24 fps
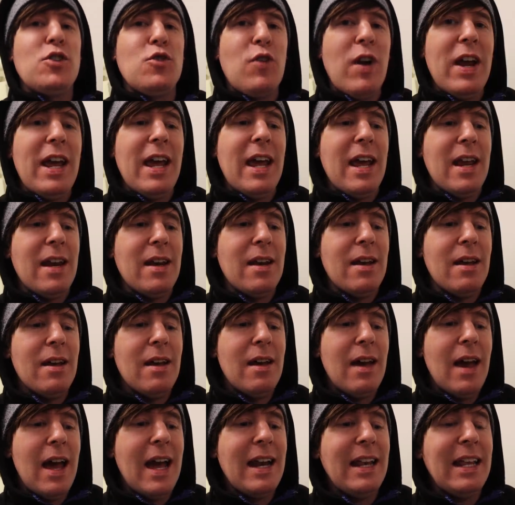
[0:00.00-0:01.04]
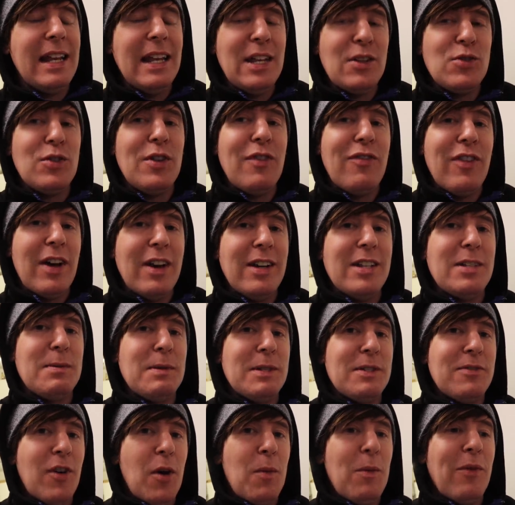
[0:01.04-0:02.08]
straight in, and he literally found his
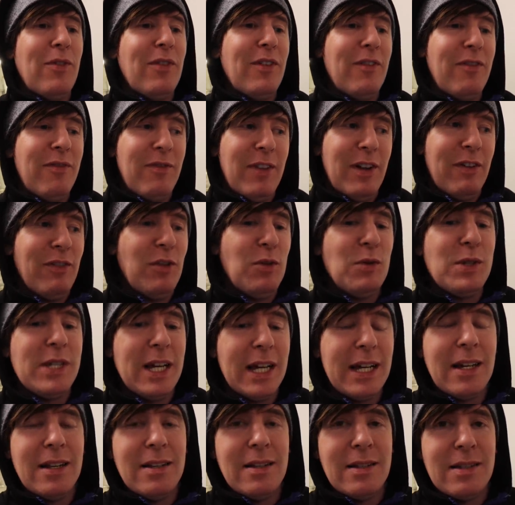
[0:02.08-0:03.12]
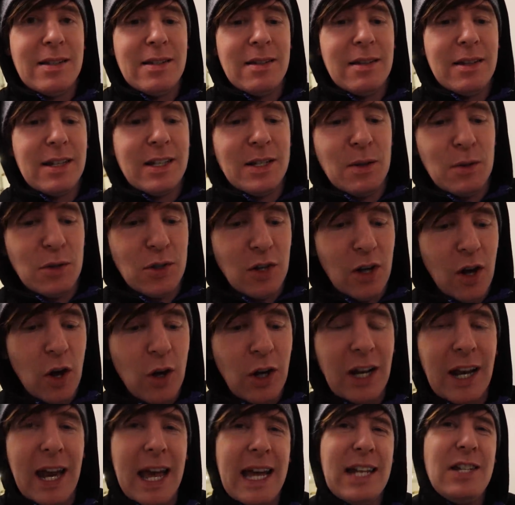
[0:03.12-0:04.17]
phone within a few seconds, because it was on
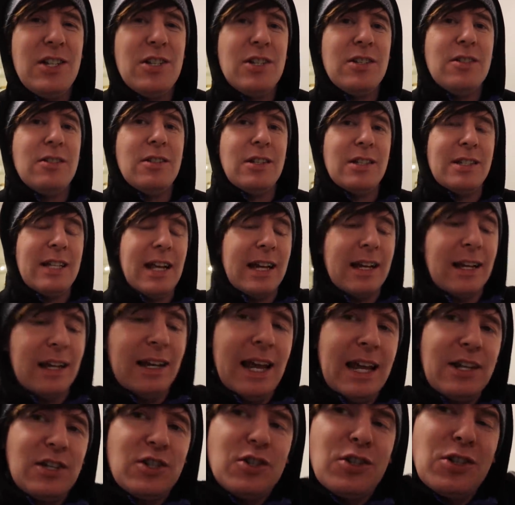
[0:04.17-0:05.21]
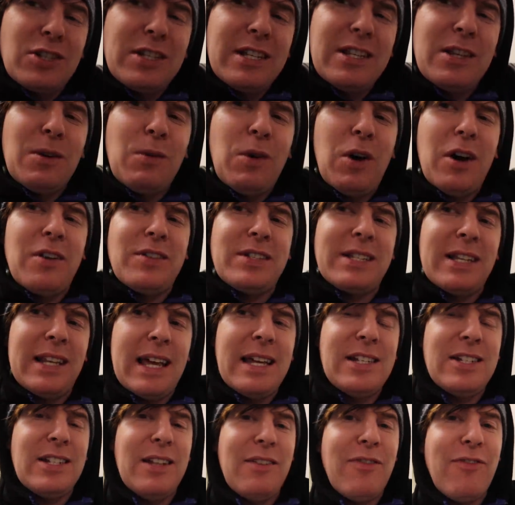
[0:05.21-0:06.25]
a ledge. There's like a ledge just in the water. There's a
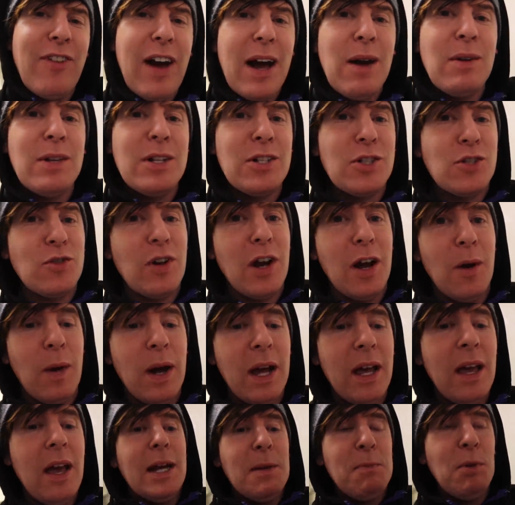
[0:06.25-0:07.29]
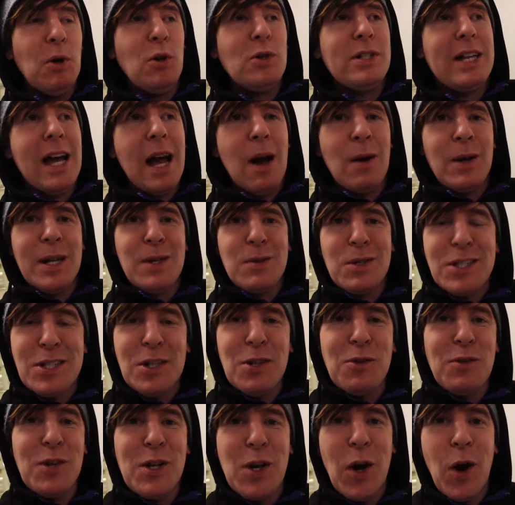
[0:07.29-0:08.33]
ledge, and he found it straight away, and he pulled it out, and it was
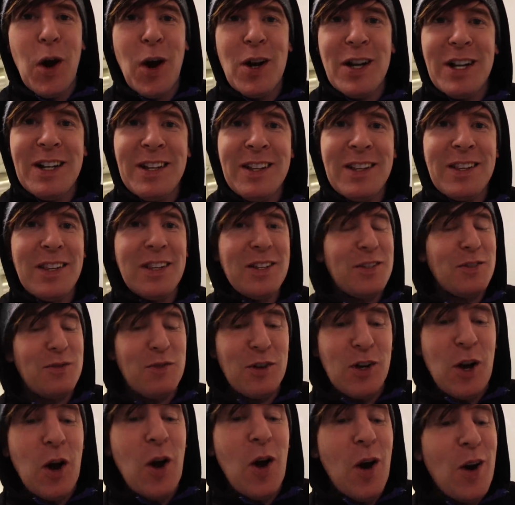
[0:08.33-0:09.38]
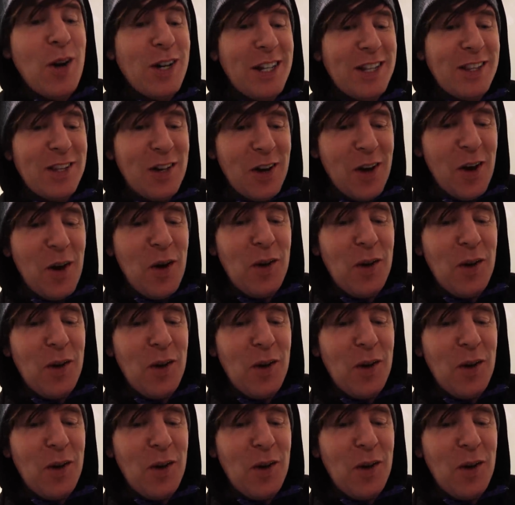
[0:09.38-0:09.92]
still recording. This recorded the